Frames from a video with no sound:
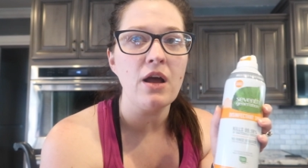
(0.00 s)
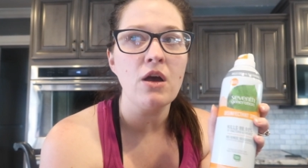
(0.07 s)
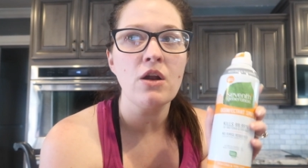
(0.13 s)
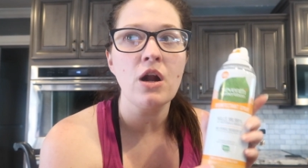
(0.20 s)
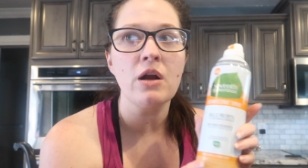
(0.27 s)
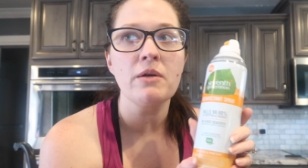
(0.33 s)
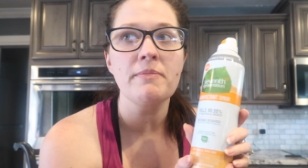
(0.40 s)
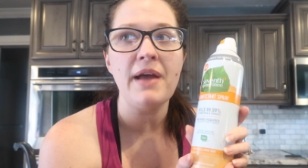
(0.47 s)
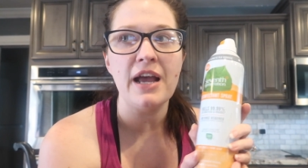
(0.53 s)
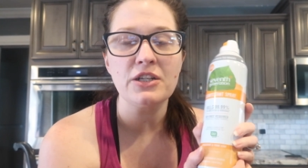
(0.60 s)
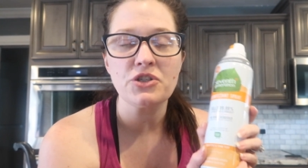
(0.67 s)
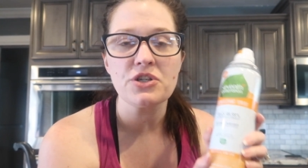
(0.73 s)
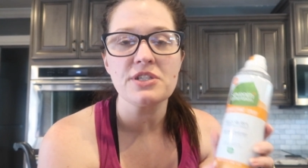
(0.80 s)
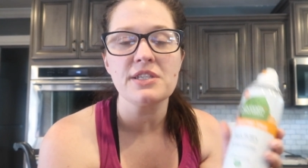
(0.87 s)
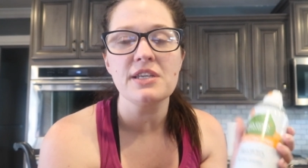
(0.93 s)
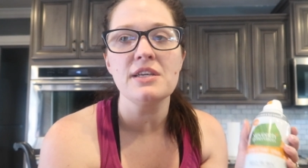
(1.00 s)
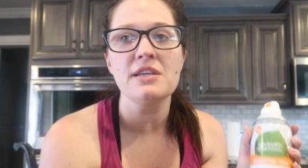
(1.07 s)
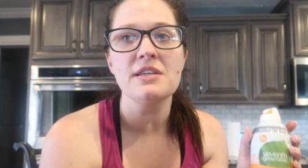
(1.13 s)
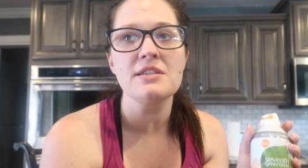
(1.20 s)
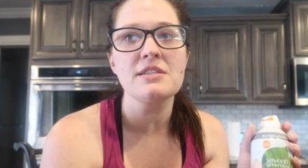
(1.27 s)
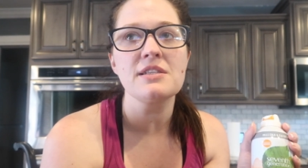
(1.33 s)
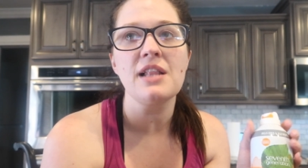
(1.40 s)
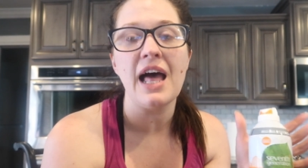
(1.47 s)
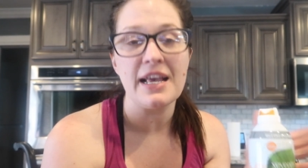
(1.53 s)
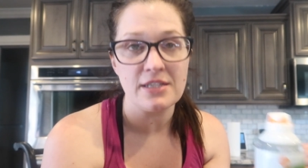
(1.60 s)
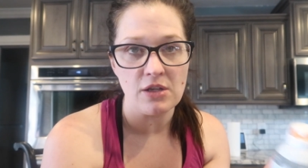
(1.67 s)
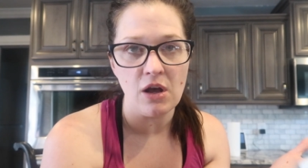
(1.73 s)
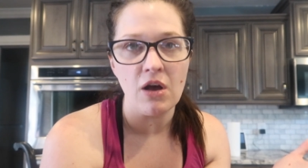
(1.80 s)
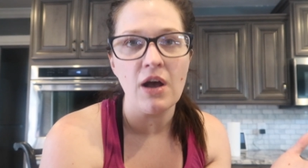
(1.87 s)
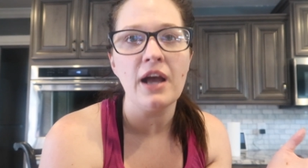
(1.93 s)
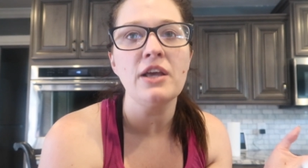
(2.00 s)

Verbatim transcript: it on our mattresses, Lysol.